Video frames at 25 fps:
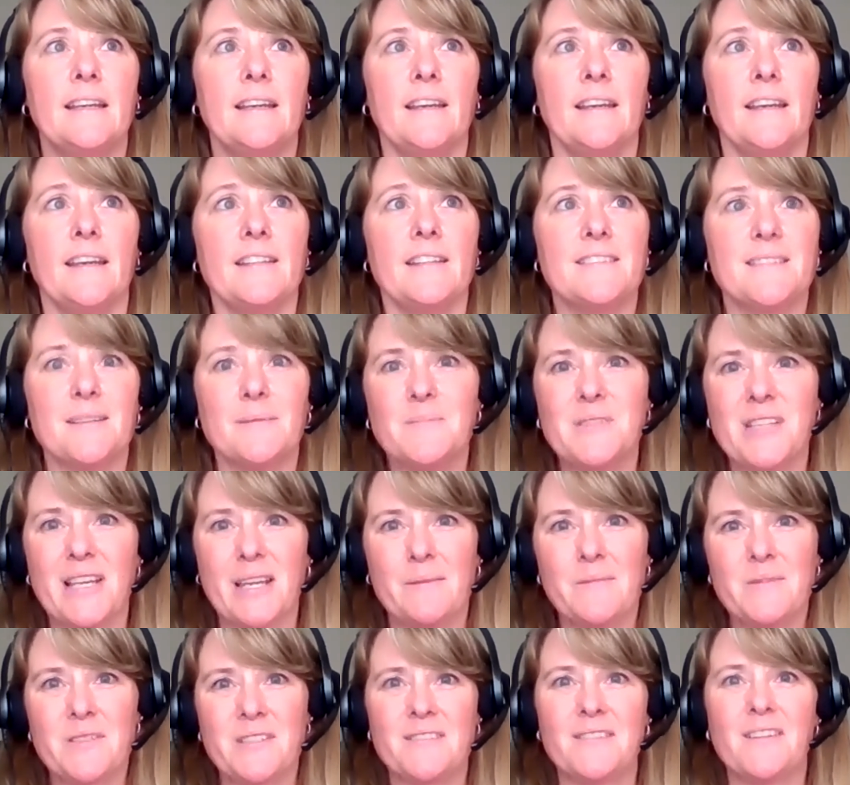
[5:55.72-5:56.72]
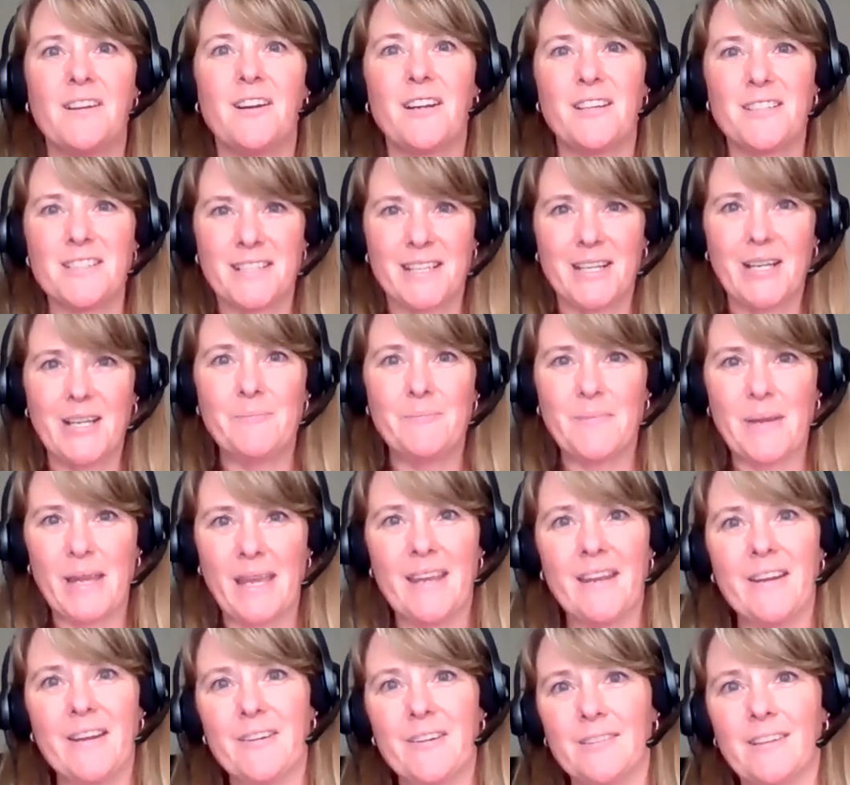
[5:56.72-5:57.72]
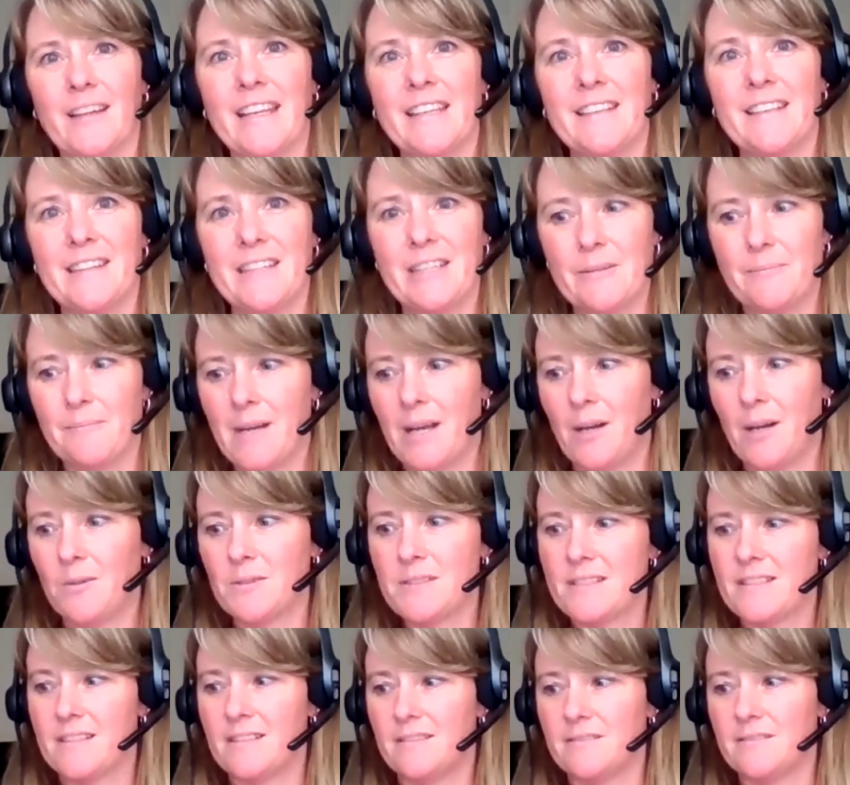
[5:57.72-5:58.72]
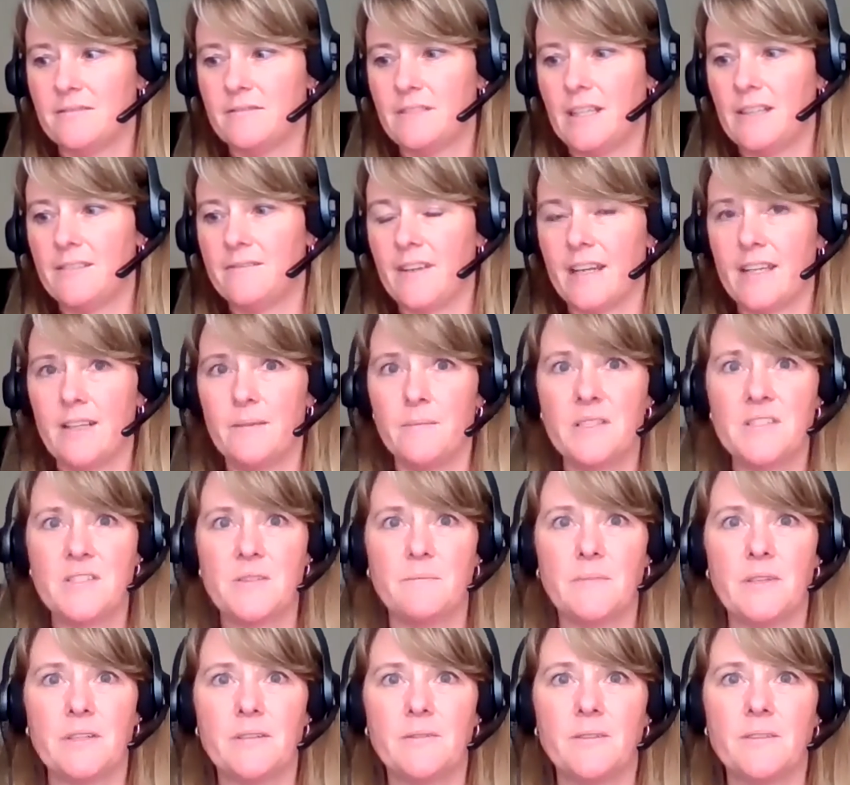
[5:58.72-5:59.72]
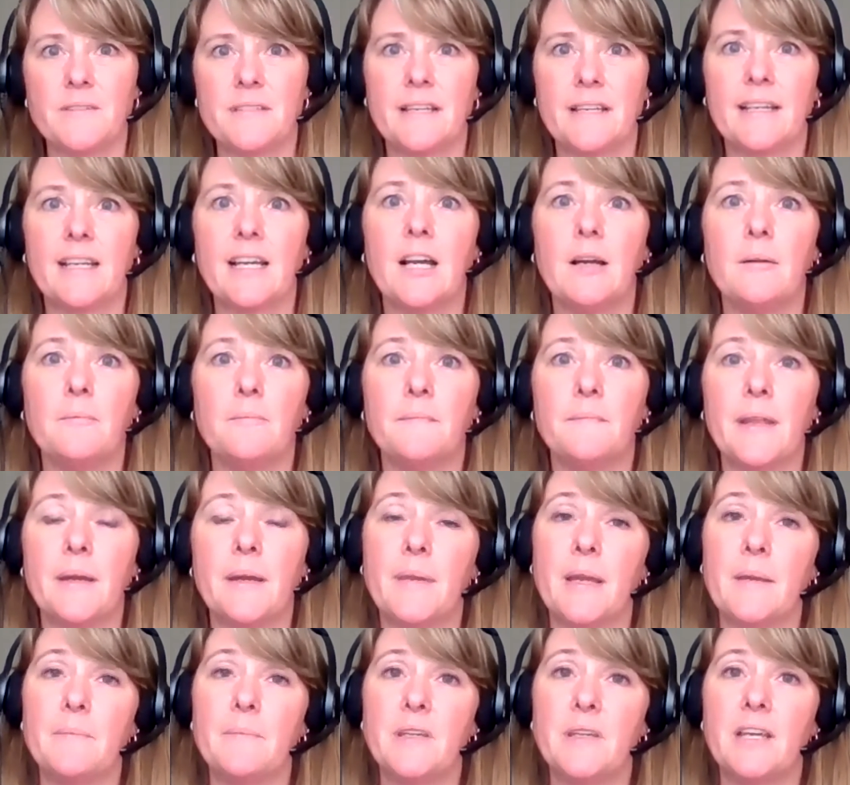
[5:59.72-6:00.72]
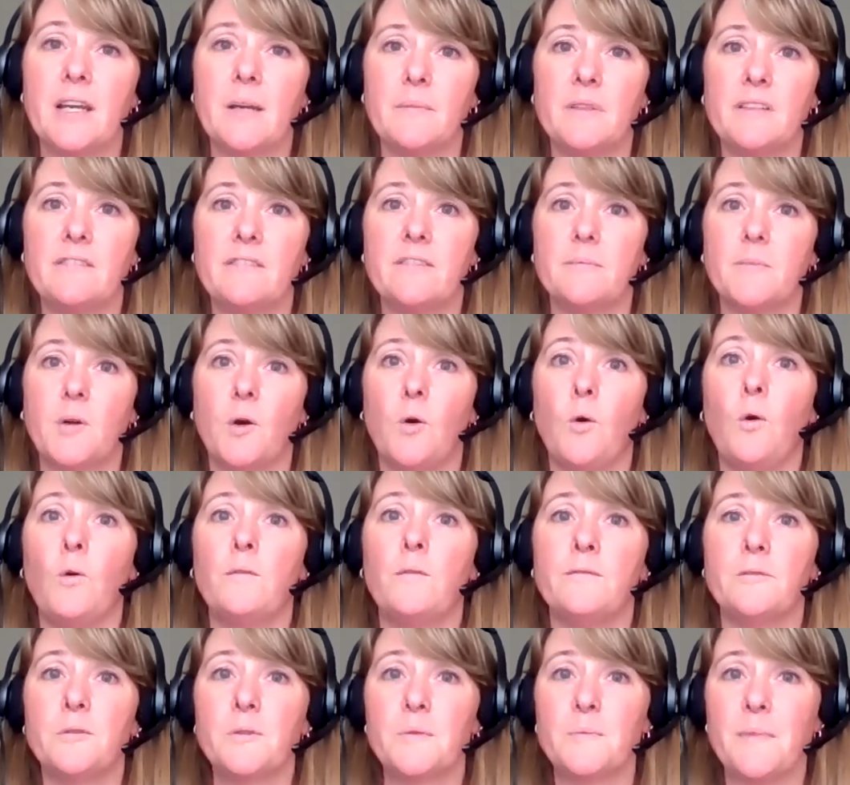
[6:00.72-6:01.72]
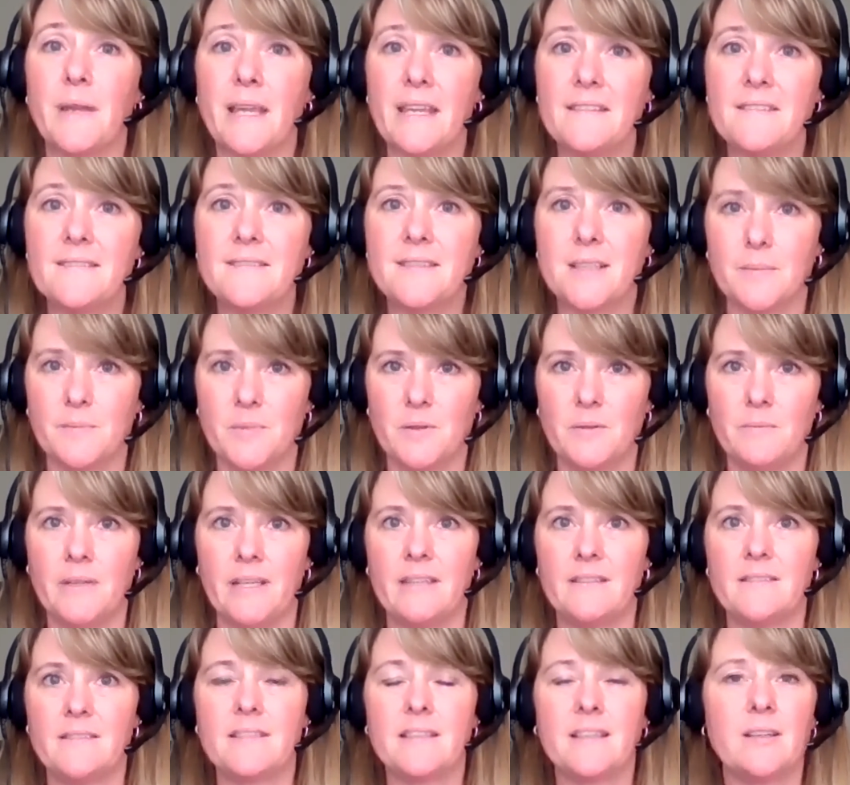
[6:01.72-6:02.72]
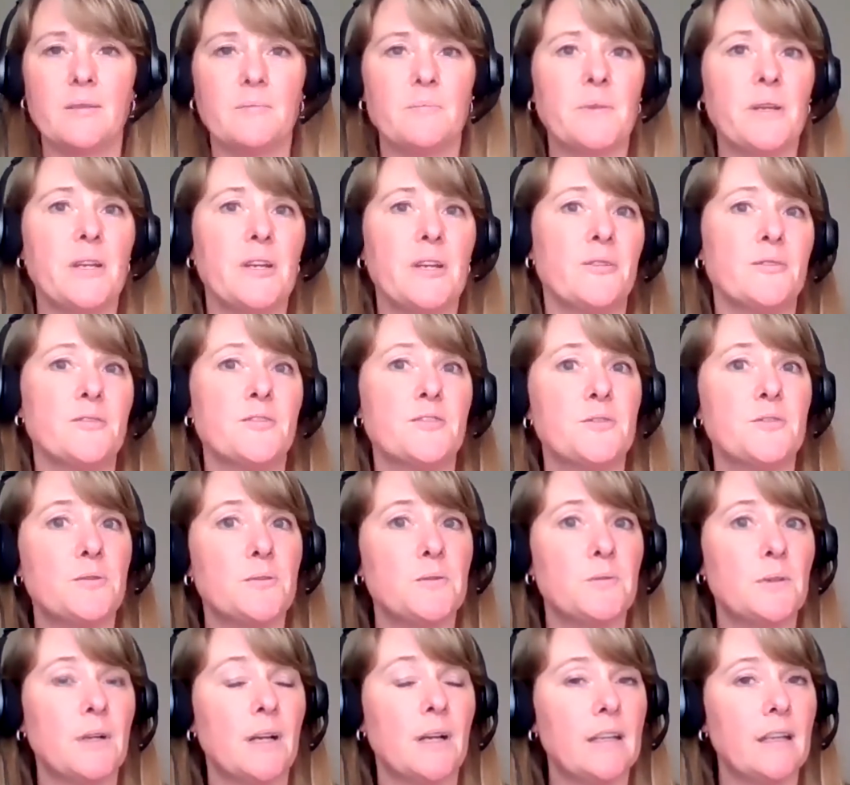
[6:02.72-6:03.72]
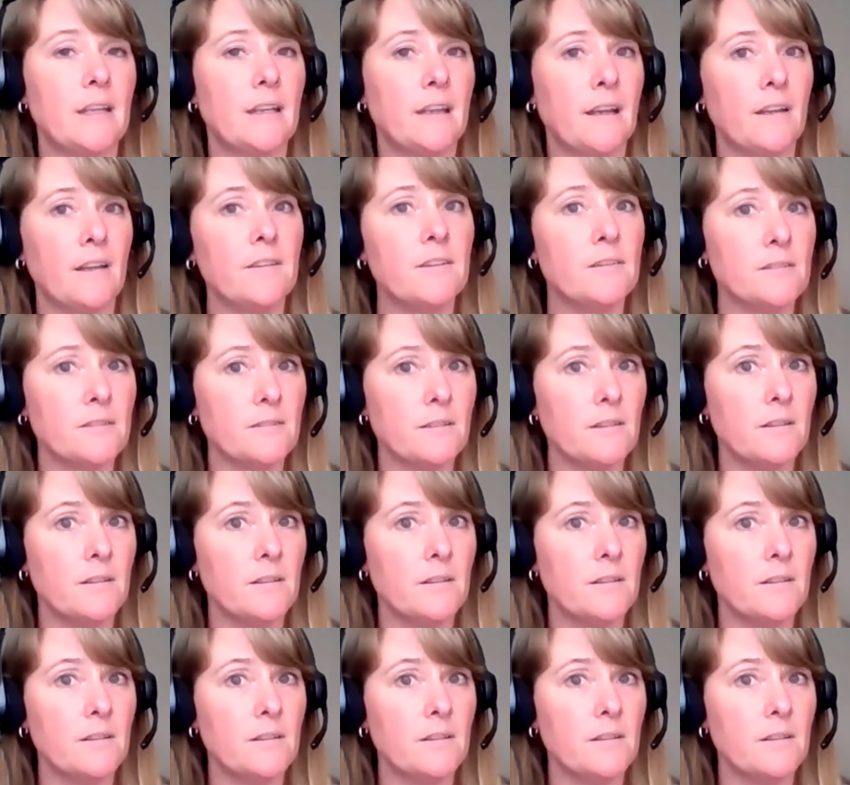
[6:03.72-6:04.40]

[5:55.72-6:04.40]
it sometimes is hard to compare like the amount of vitamins and minerals that might be coming from a whole food based supplement compared to another